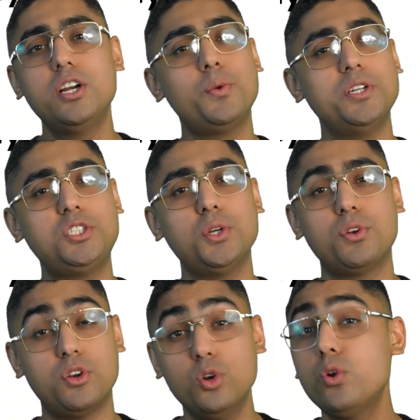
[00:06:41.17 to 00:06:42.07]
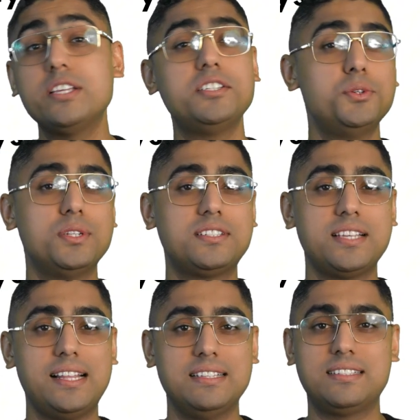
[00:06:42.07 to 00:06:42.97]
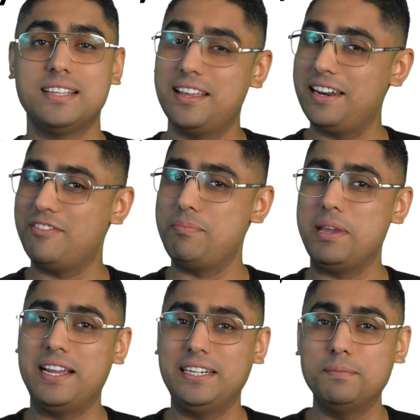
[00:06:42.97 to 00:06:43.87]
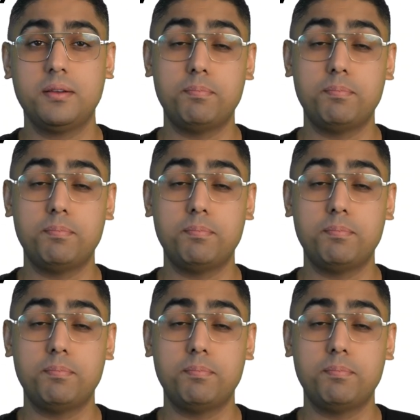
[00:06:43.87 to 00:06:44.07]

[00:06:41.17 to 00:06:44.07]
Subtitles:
to ensure no residual cells are left behind.